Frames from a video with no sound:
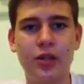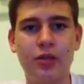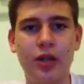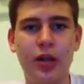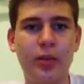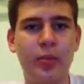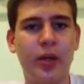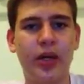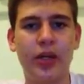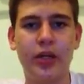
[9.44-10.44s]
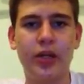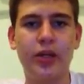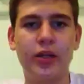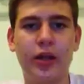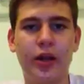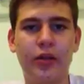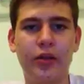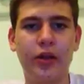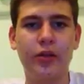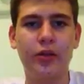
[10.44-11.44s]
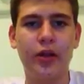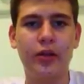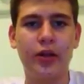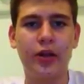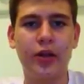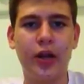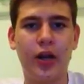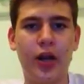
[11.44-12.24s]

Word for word: well I made my the count in 2010